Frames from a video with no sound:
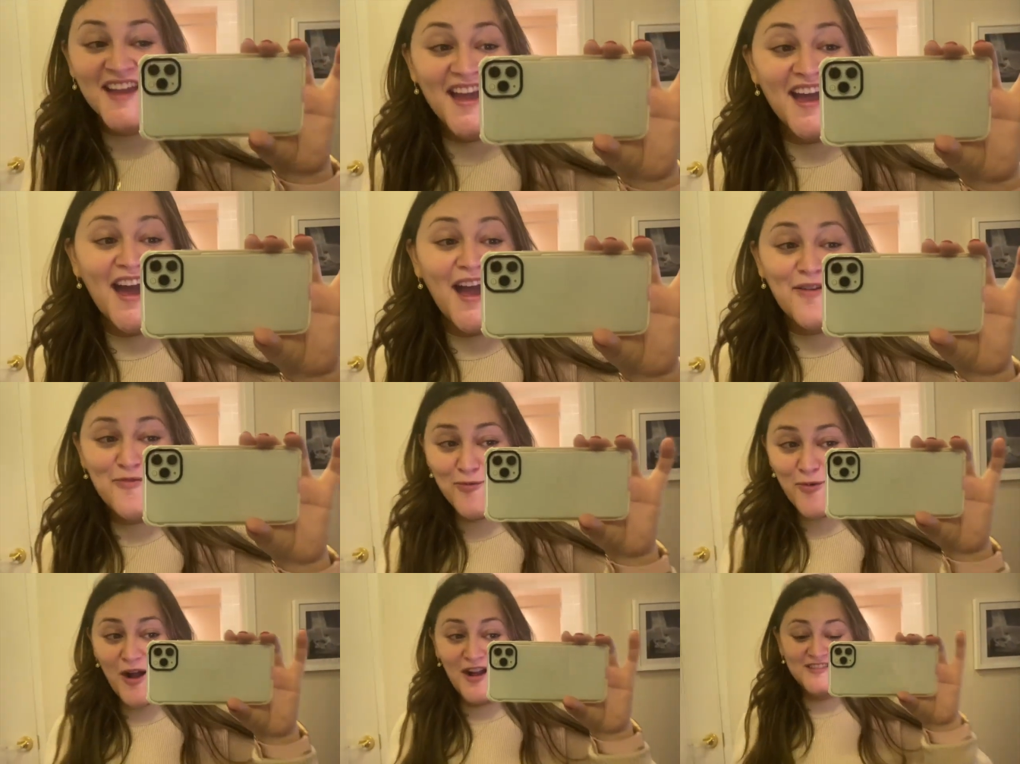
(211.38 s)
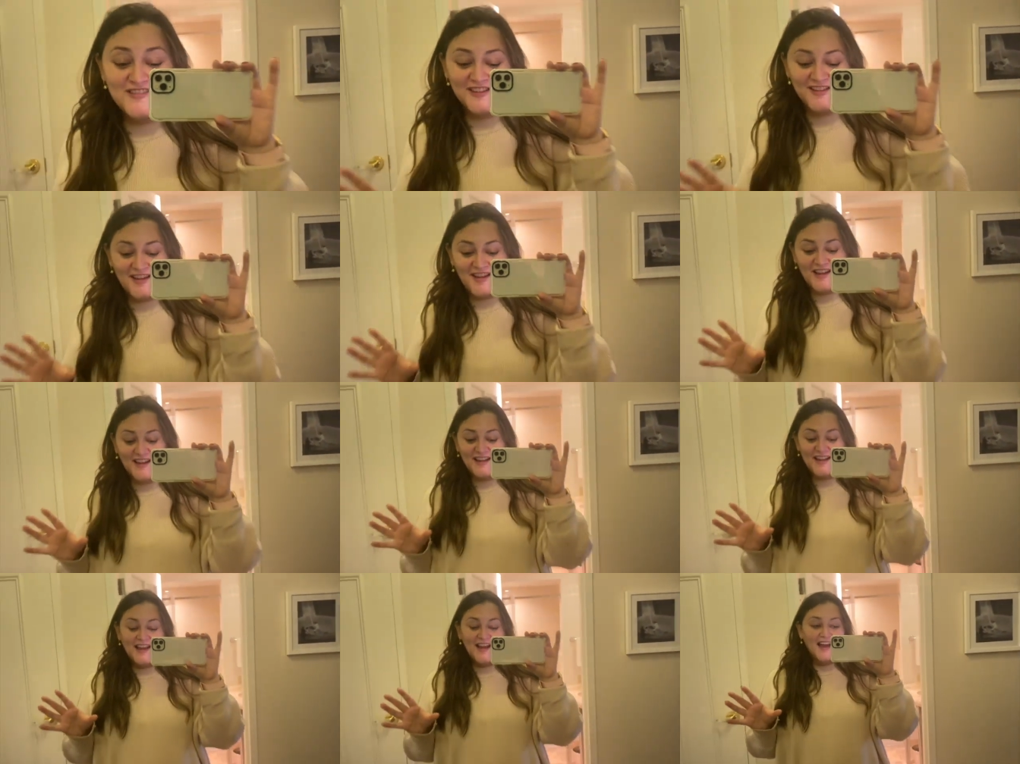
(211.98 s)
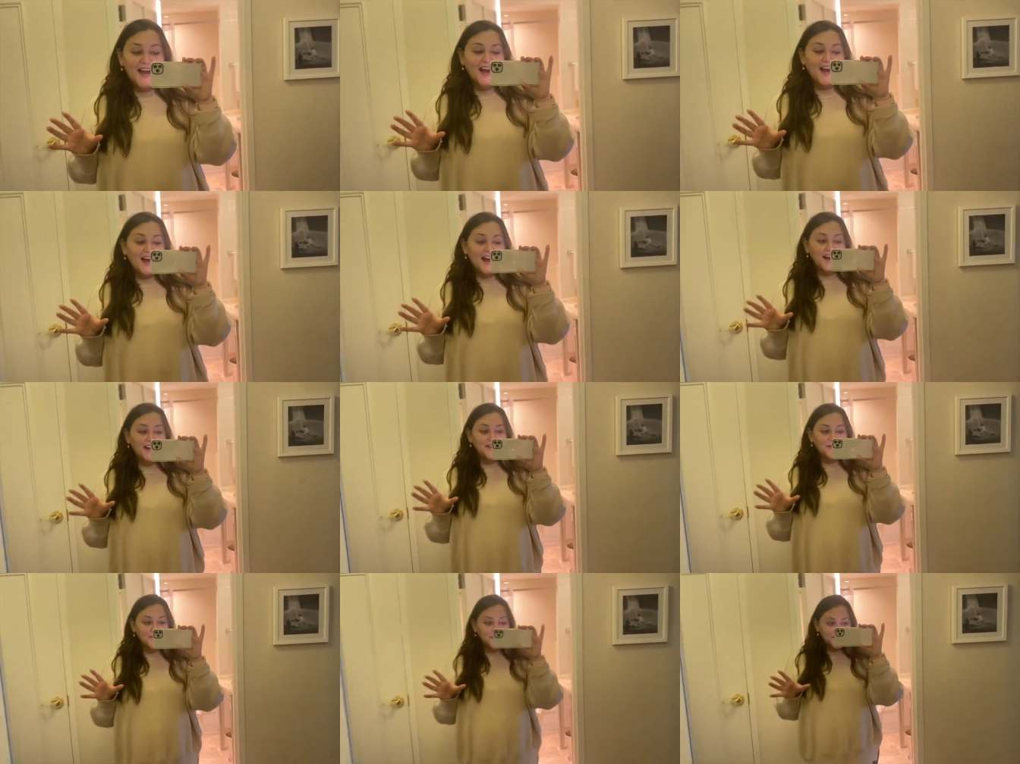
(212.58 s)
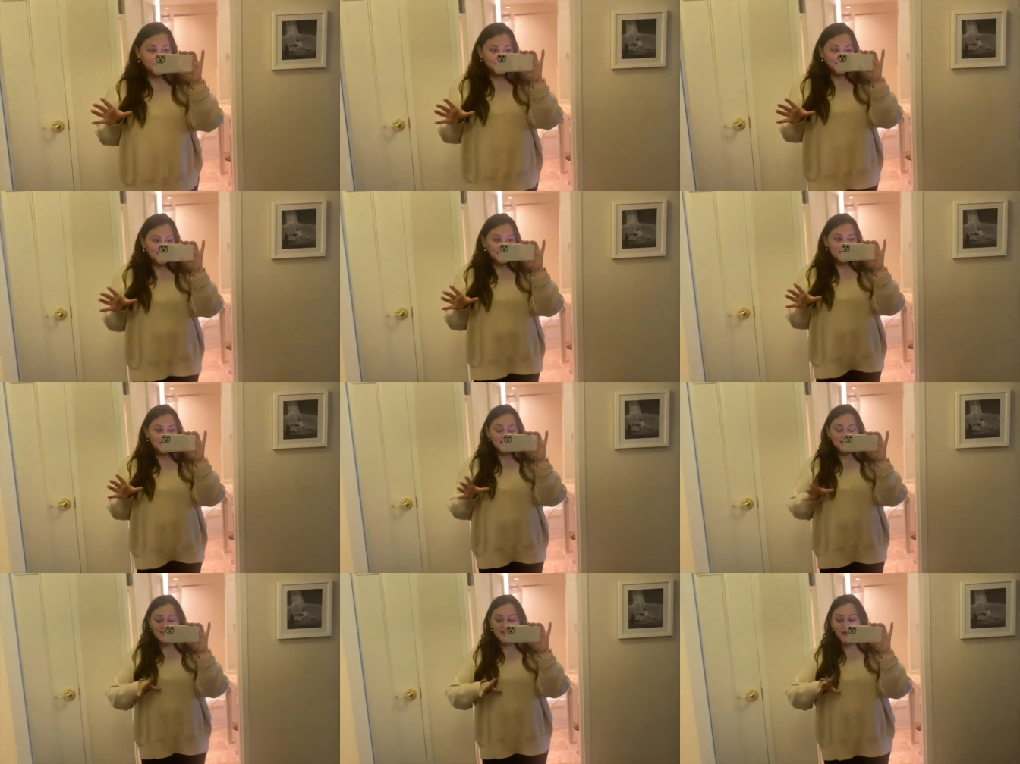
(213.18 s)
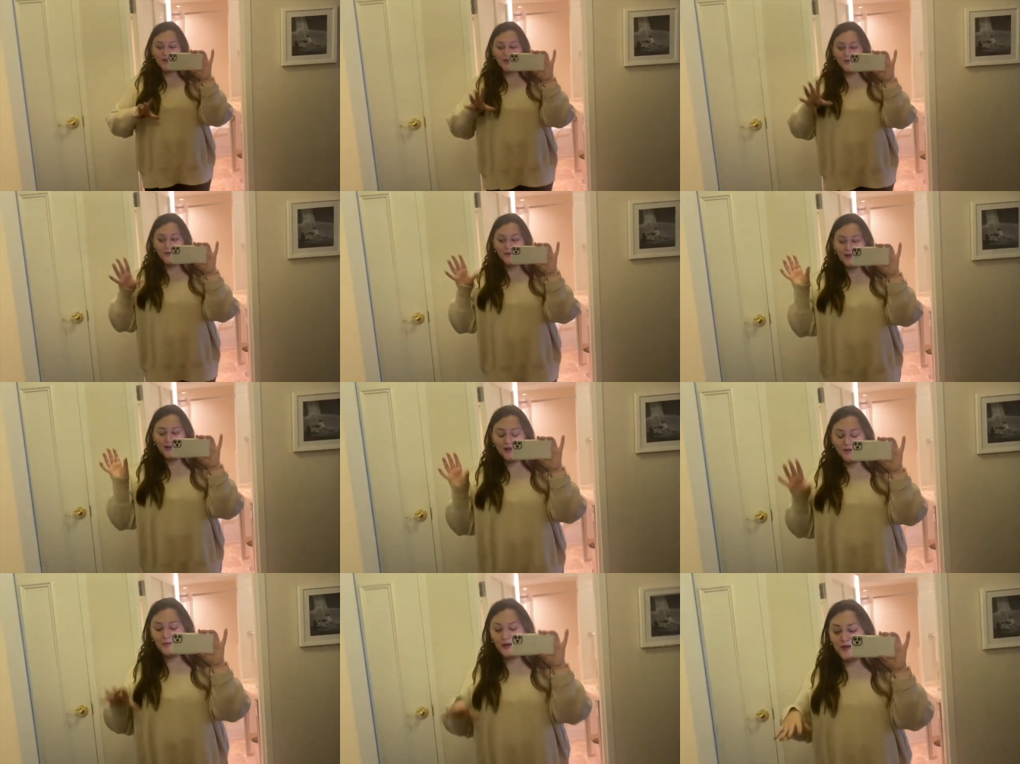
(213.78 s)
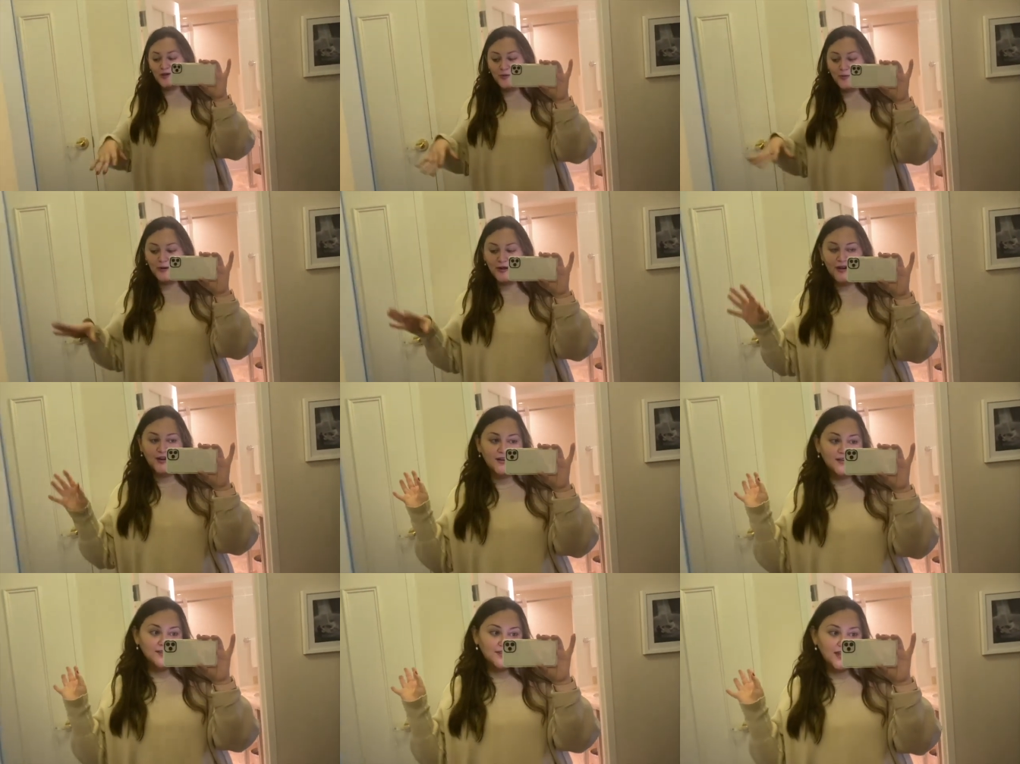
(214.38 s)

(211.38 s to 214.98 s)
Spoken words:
walked a lot. So I got my Uber.